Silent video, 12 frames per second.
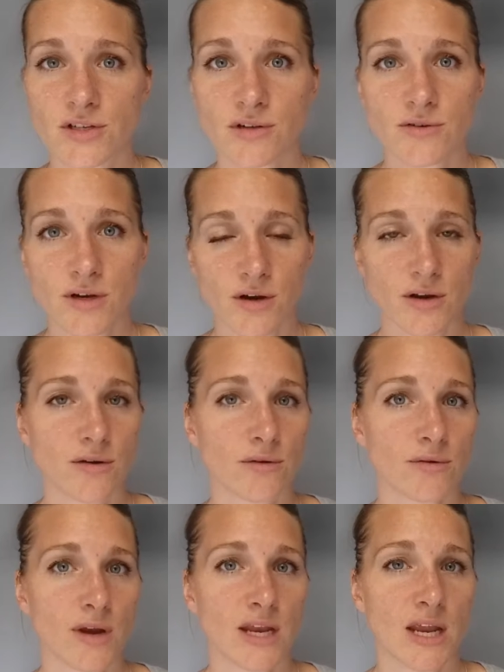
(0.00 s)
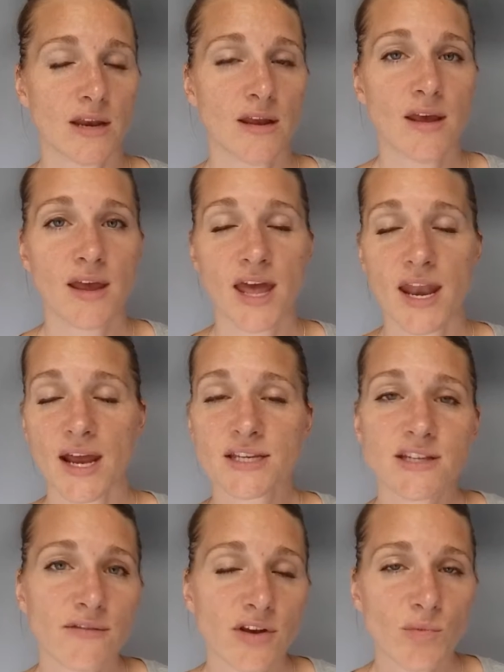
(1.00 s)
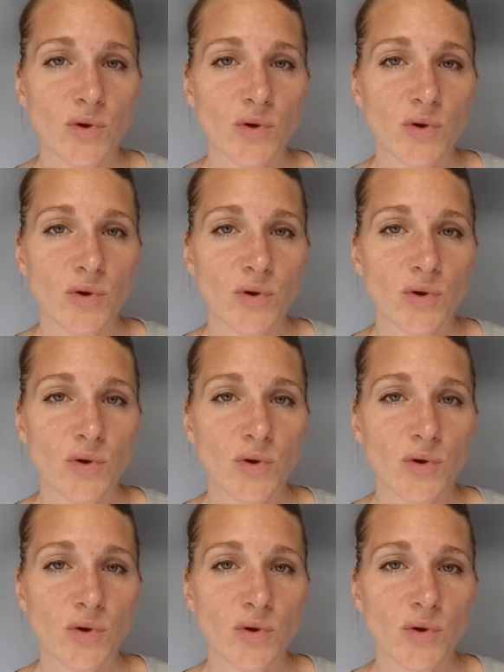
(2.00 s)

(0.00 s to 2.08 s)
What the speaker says: children? Are you creating an activity